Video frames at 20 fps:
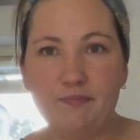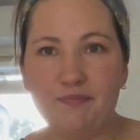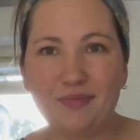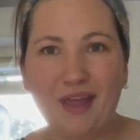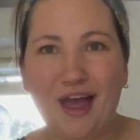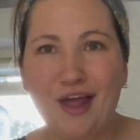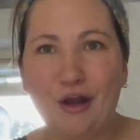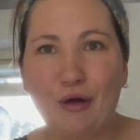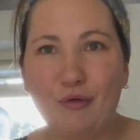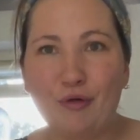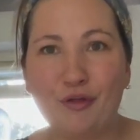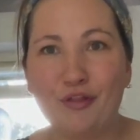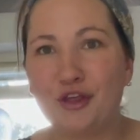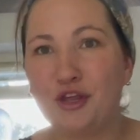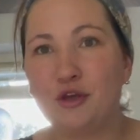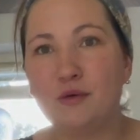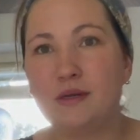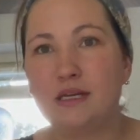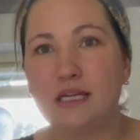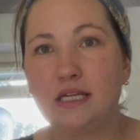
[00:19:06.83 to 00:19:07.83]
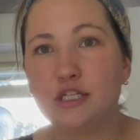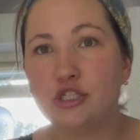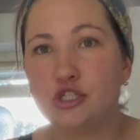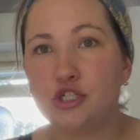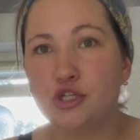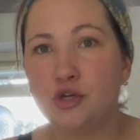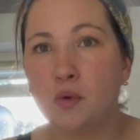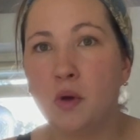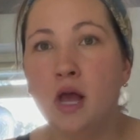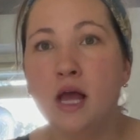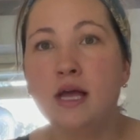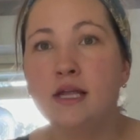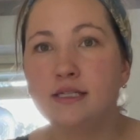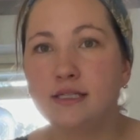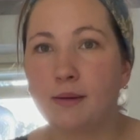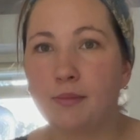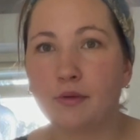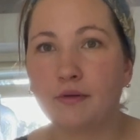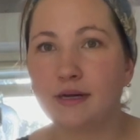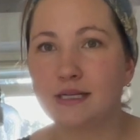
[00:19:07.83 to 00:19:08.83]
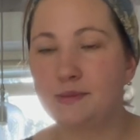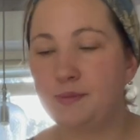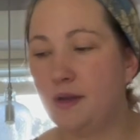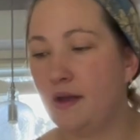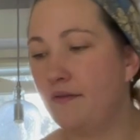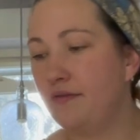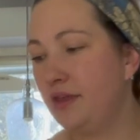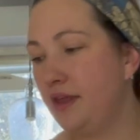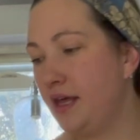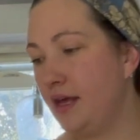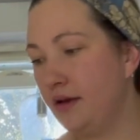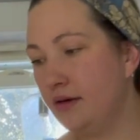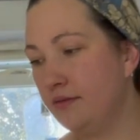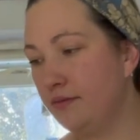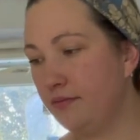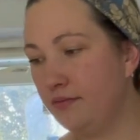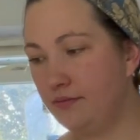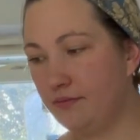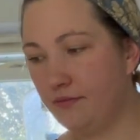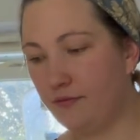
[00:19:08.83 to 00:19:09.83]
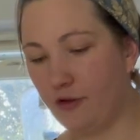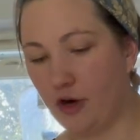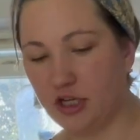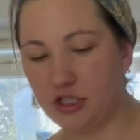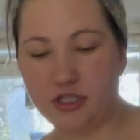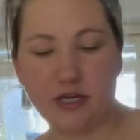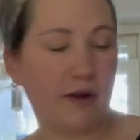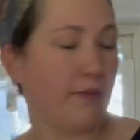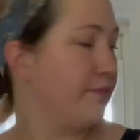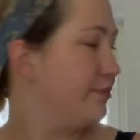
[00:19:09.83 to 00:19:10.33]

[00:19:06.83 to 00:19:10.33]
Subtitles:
I don't know that you would need to double the recipe of the frosting.